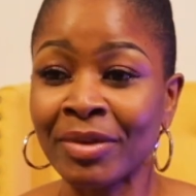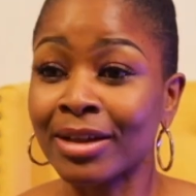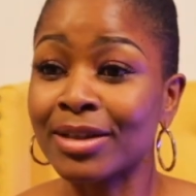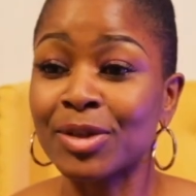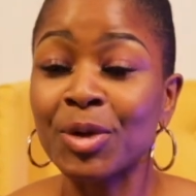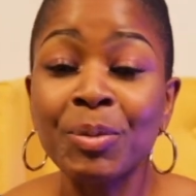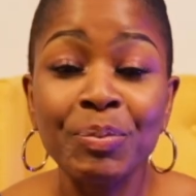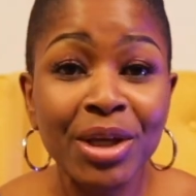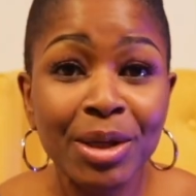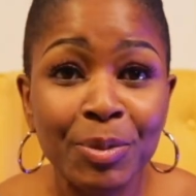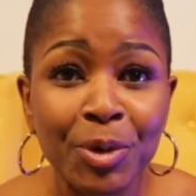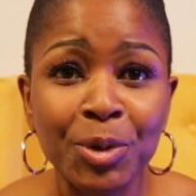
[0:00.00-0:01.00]
because some
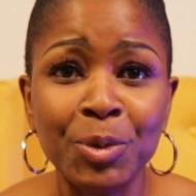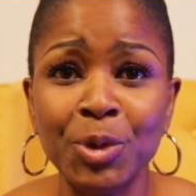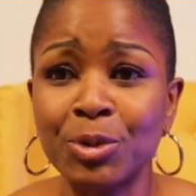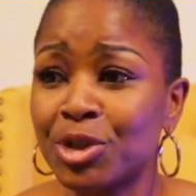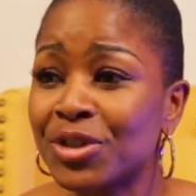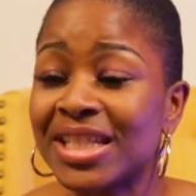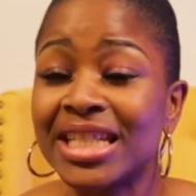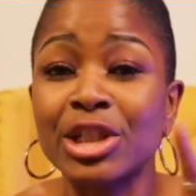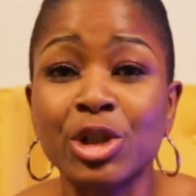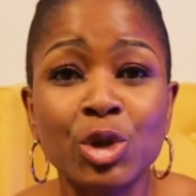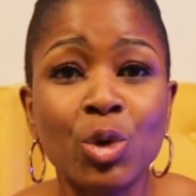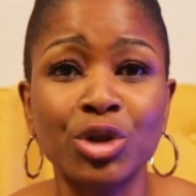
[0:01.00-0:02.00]
people will just
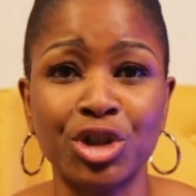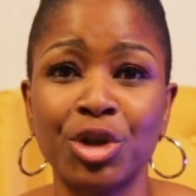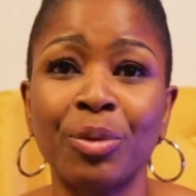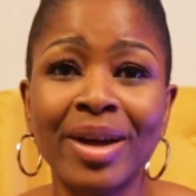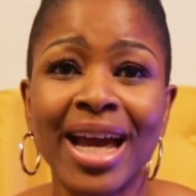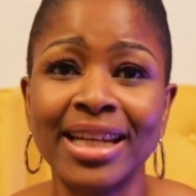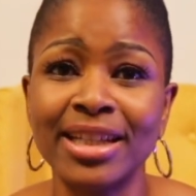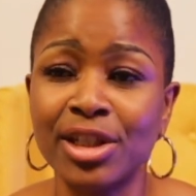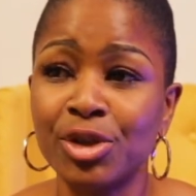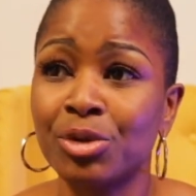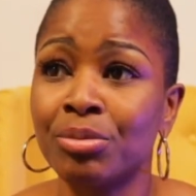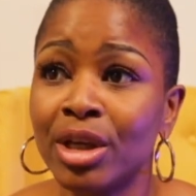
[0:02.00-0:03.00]
distort your reality
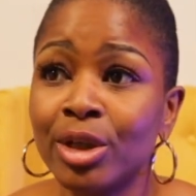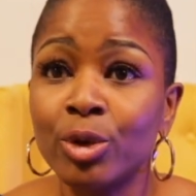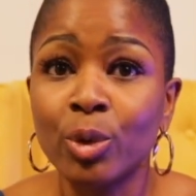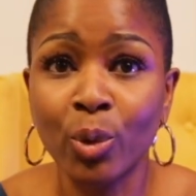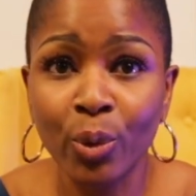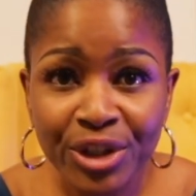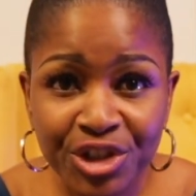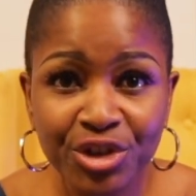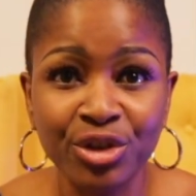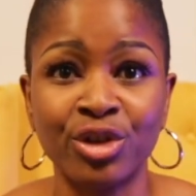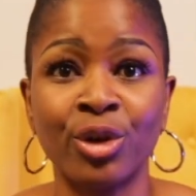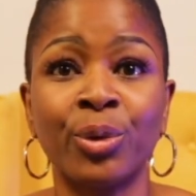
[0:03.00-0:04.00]
to make you
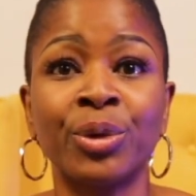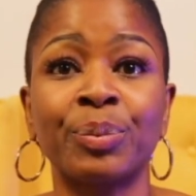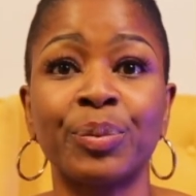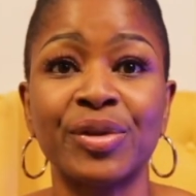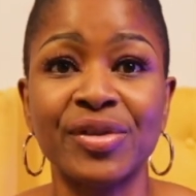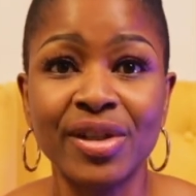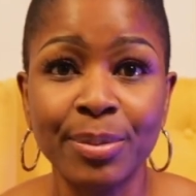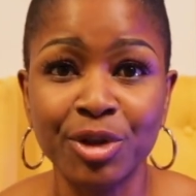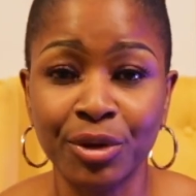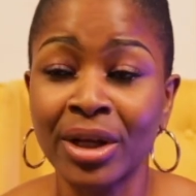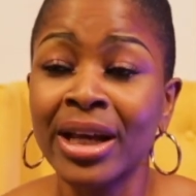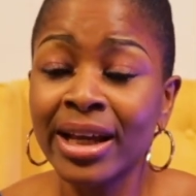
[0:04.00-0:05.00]
question your own
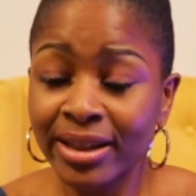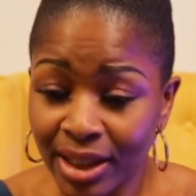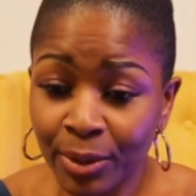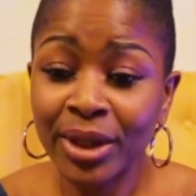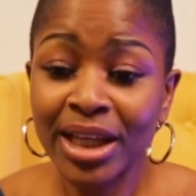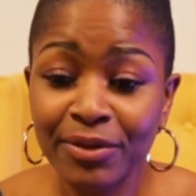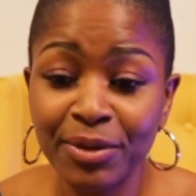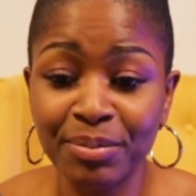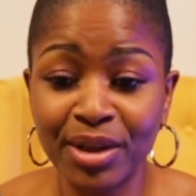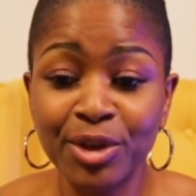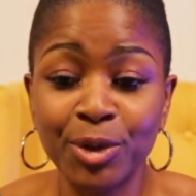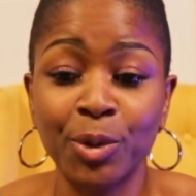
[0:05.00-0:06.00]
perception. They will even
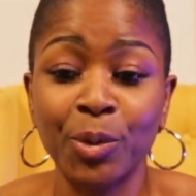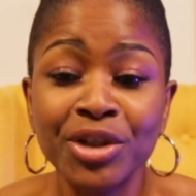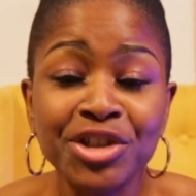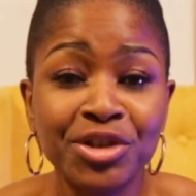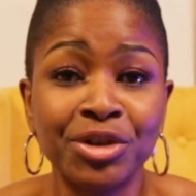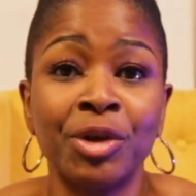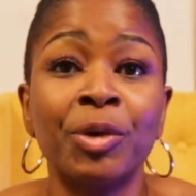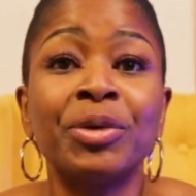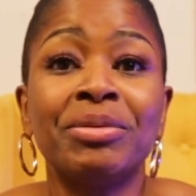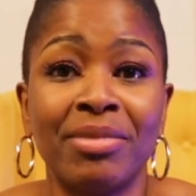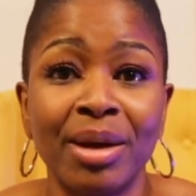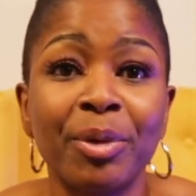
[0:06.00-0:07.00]
make you question your
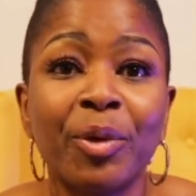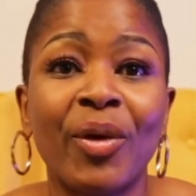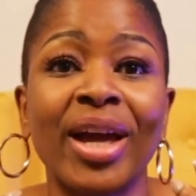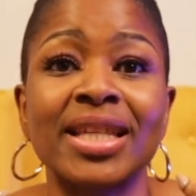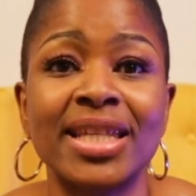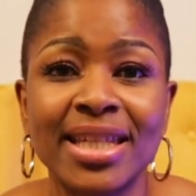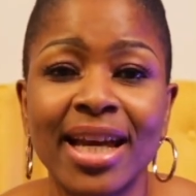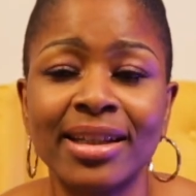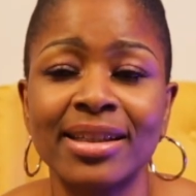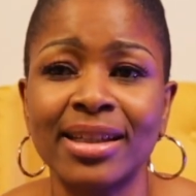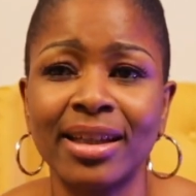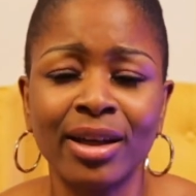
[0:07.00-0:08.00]
own memory and
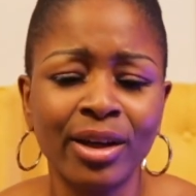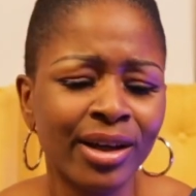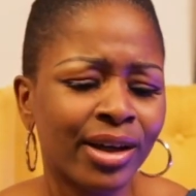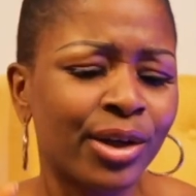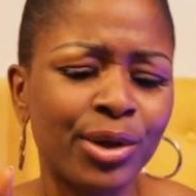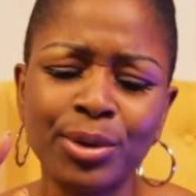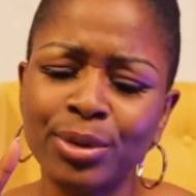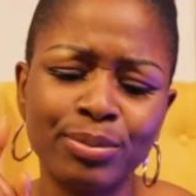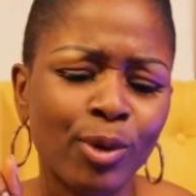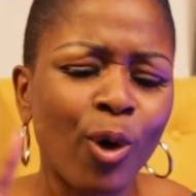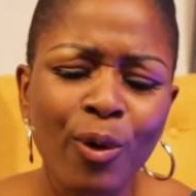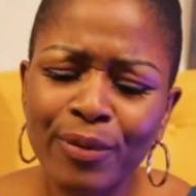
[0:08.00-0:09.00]
sanity. You're
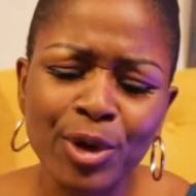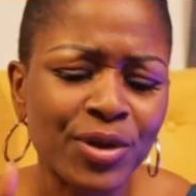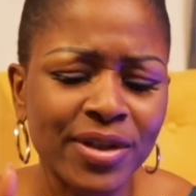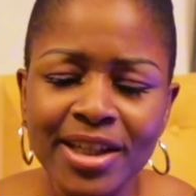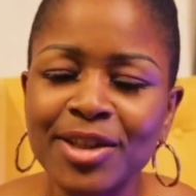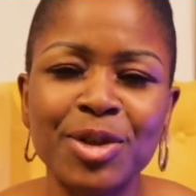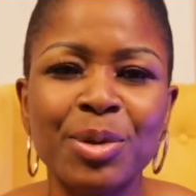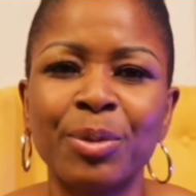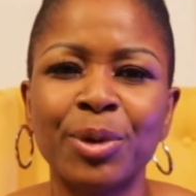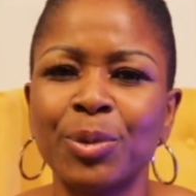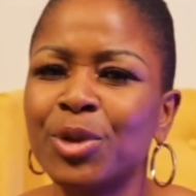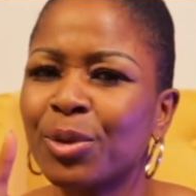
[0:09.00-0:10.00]
seeing
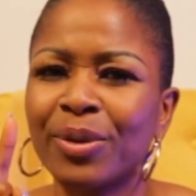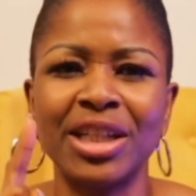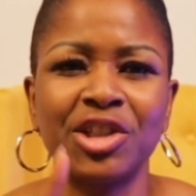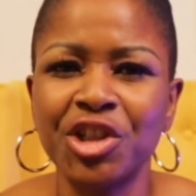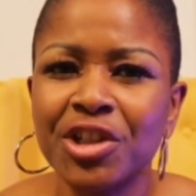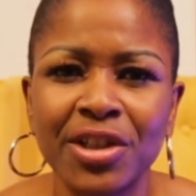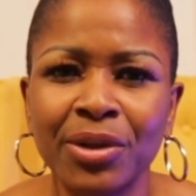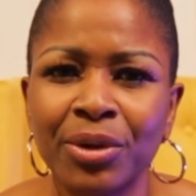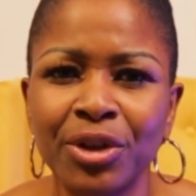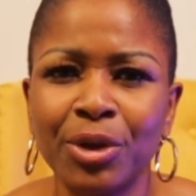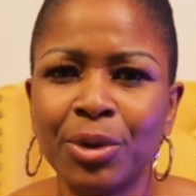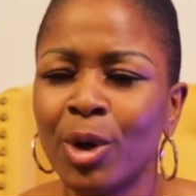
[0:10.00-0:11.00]
someone who's already cheating
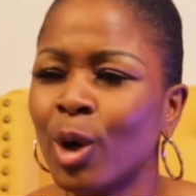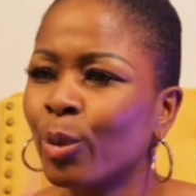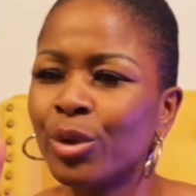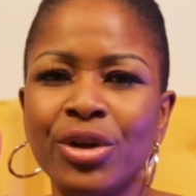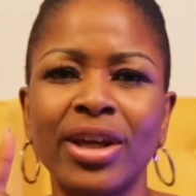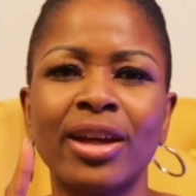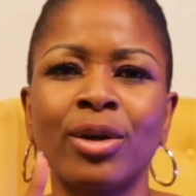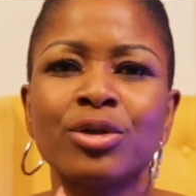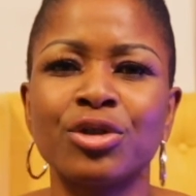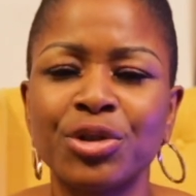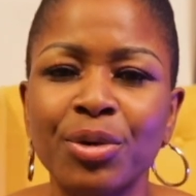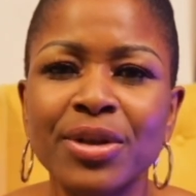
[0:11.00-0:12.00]
on you, who
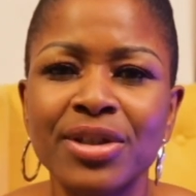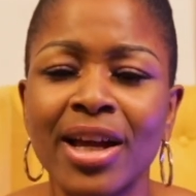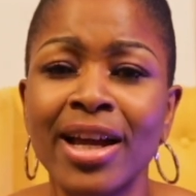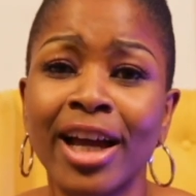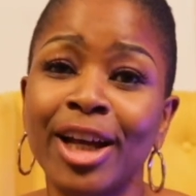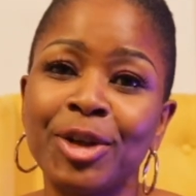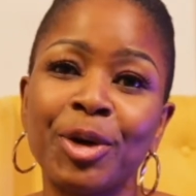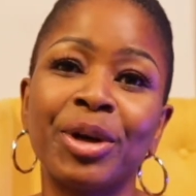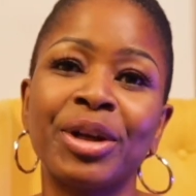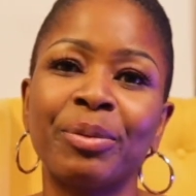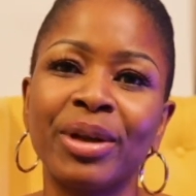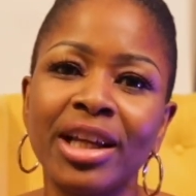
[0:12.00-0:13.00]
cannot trust, and you're
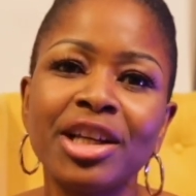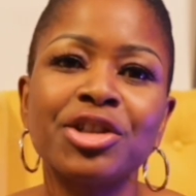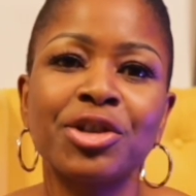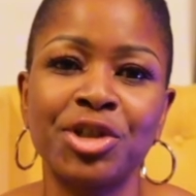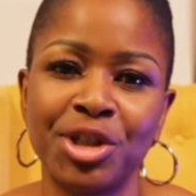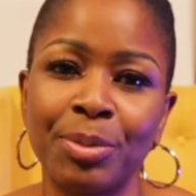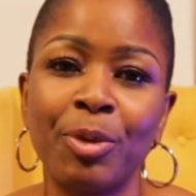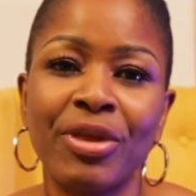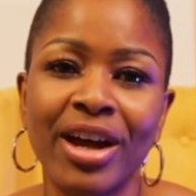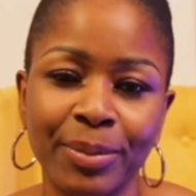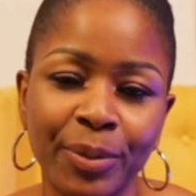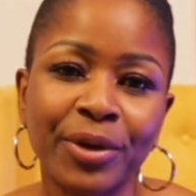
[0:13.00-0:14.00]
in a relationship with
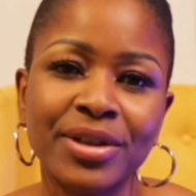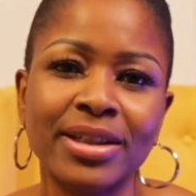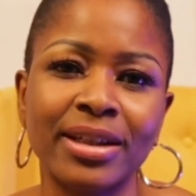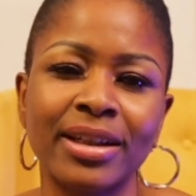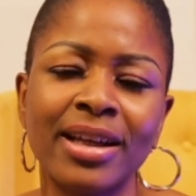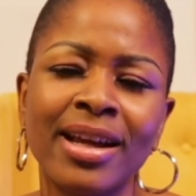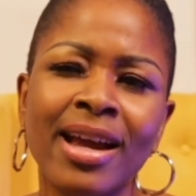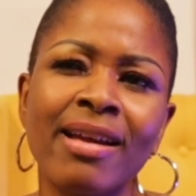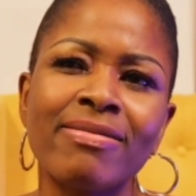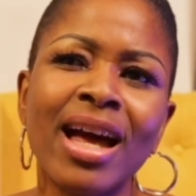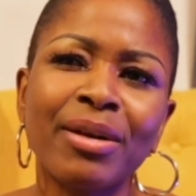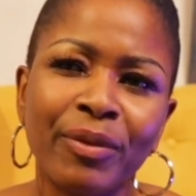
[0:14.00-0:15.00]
that person.
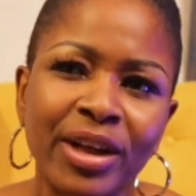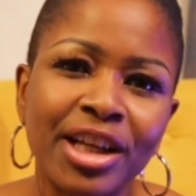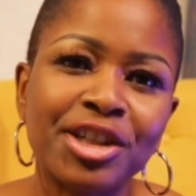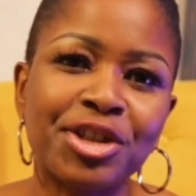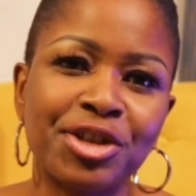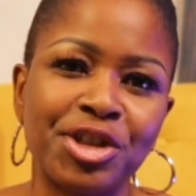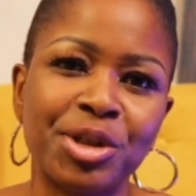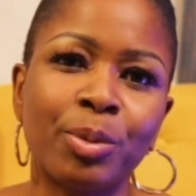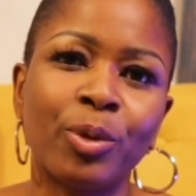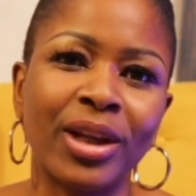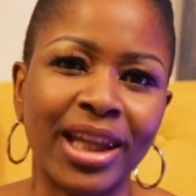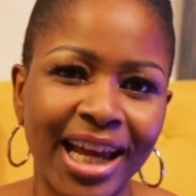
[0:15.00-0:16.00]
That relationship
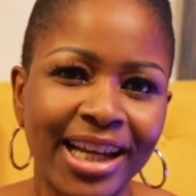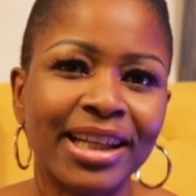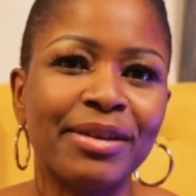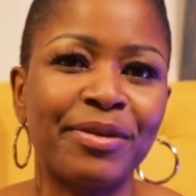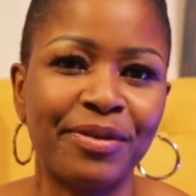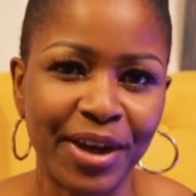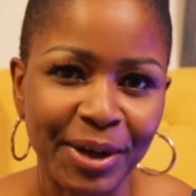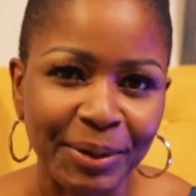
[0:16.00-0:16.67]
will likely fail.